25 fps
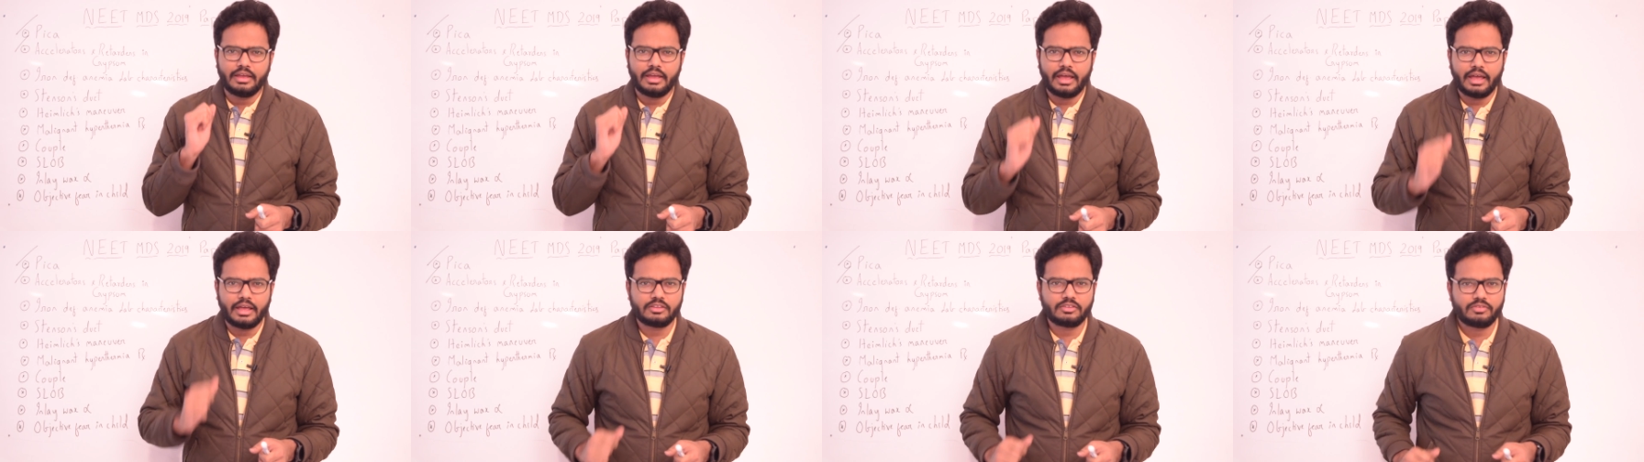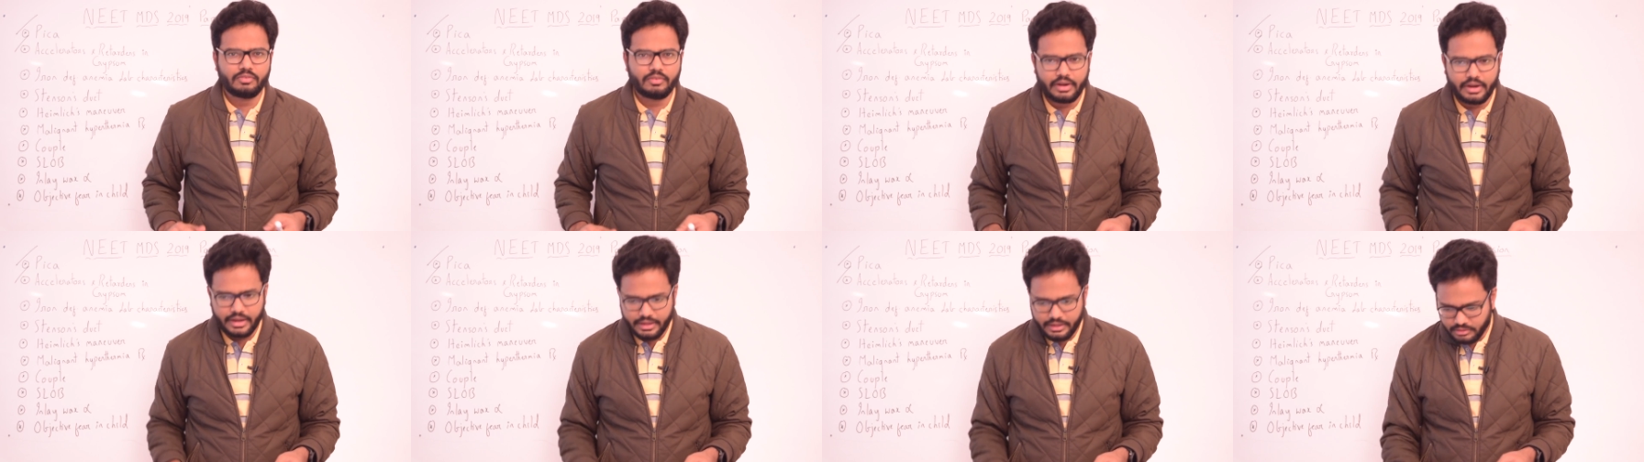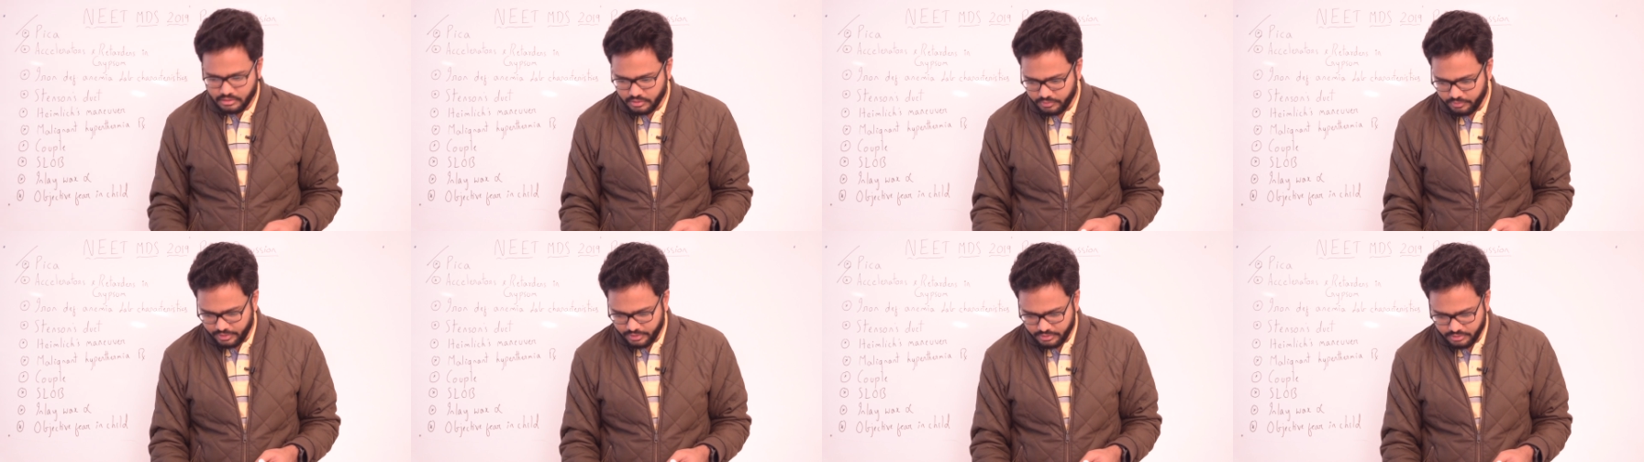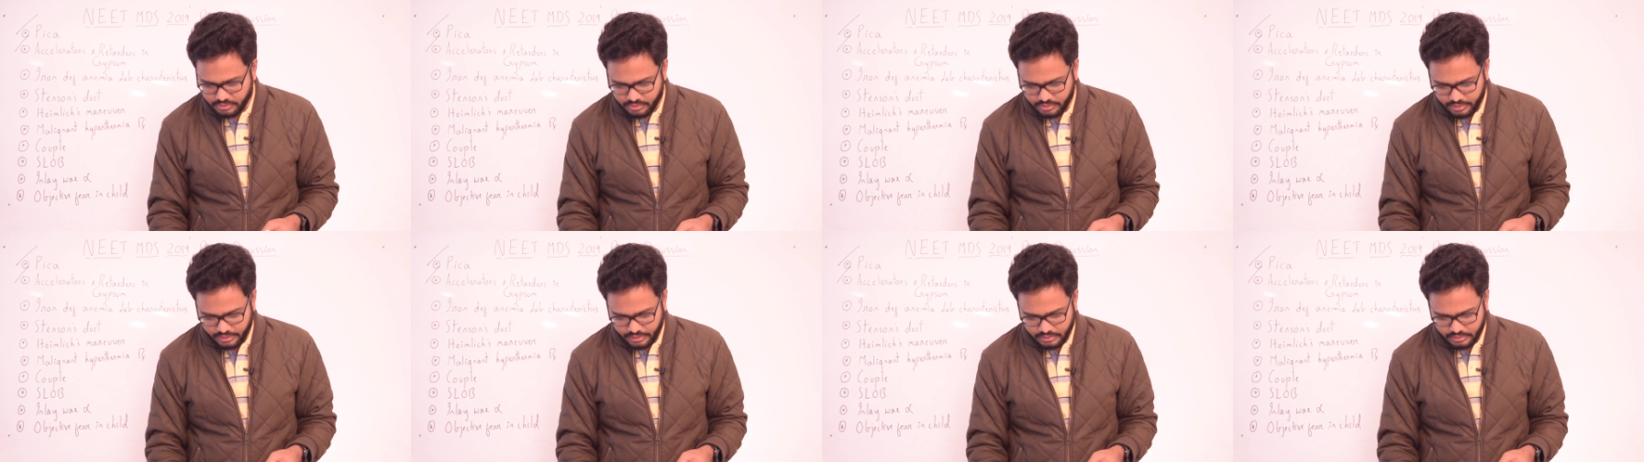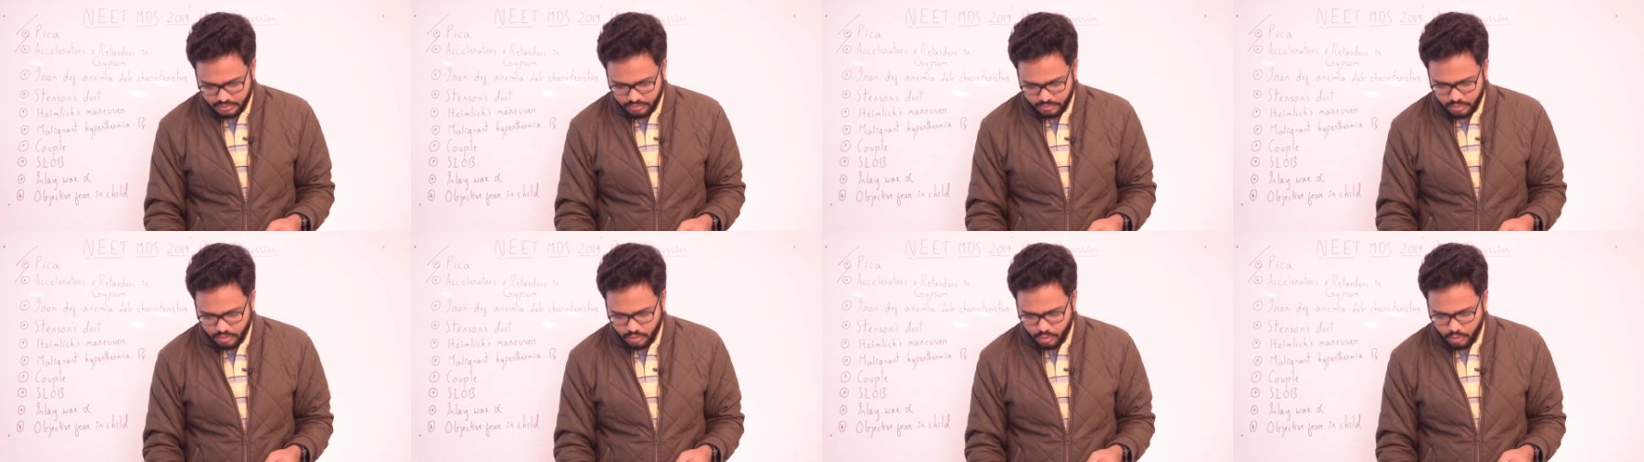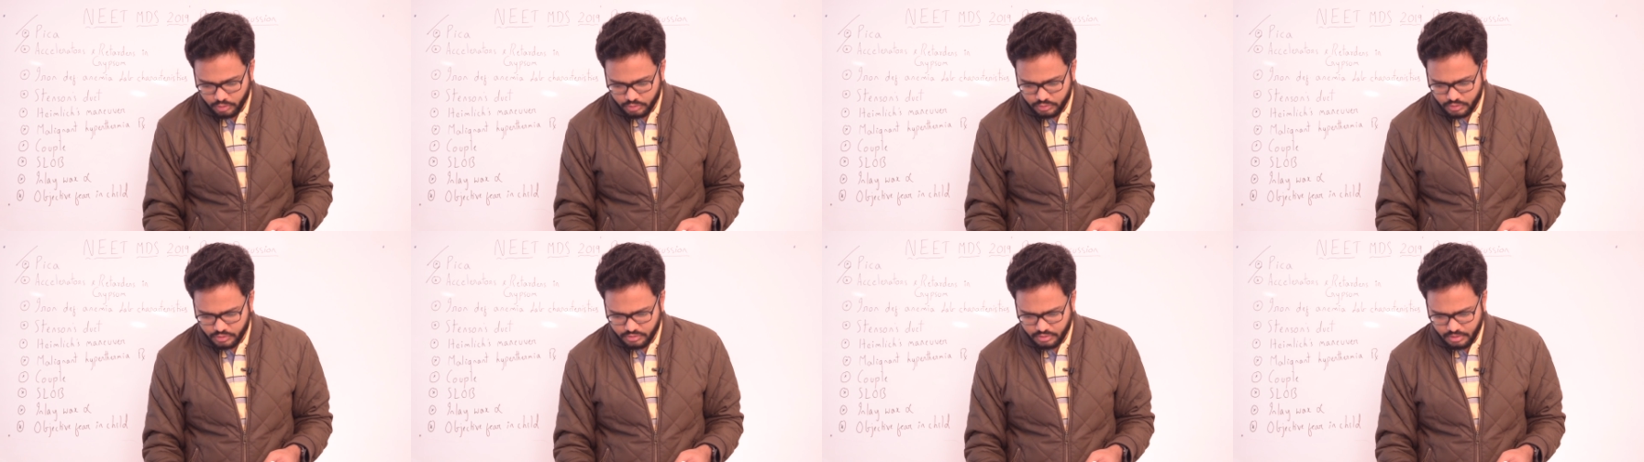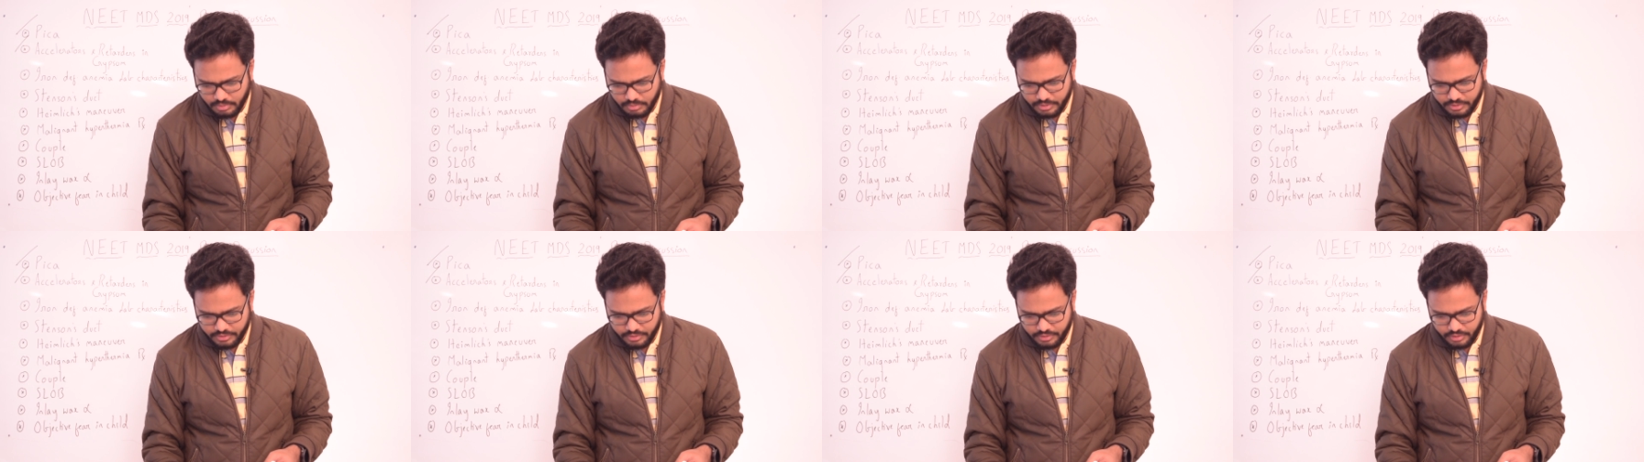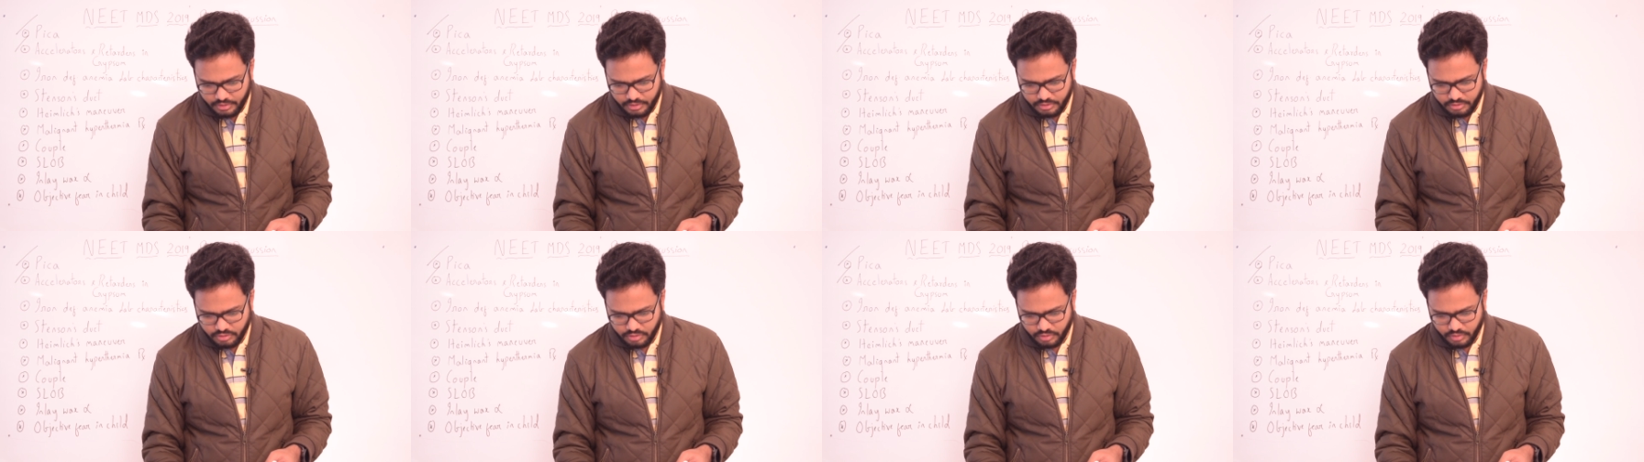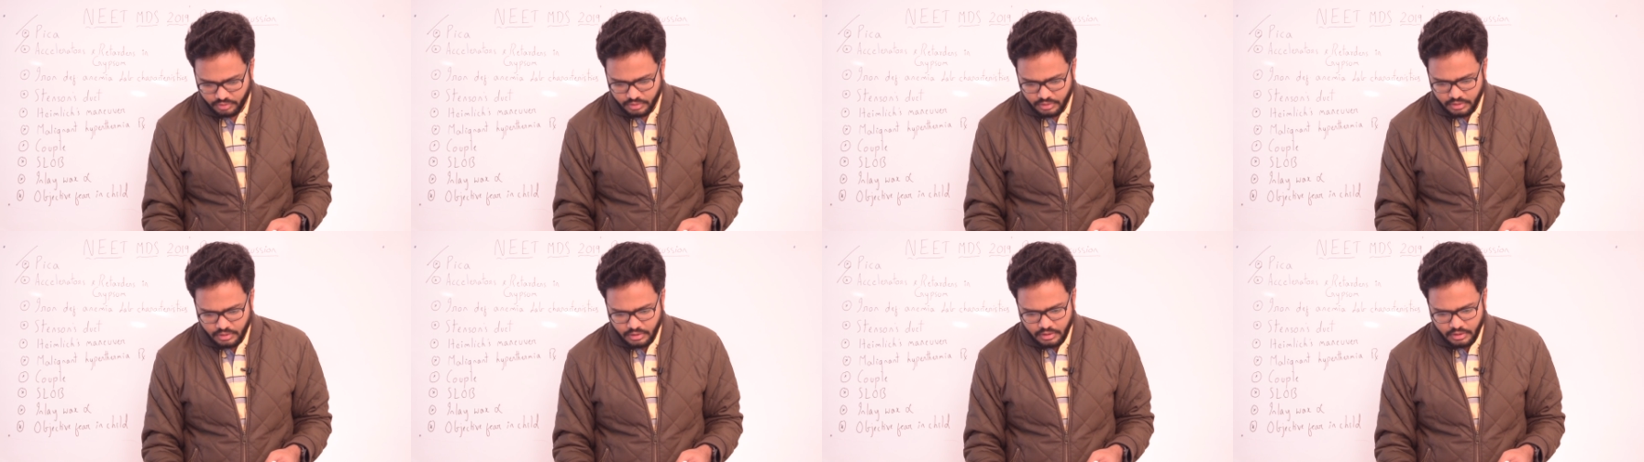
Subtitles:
as well as wet strength. We'll go through some literature.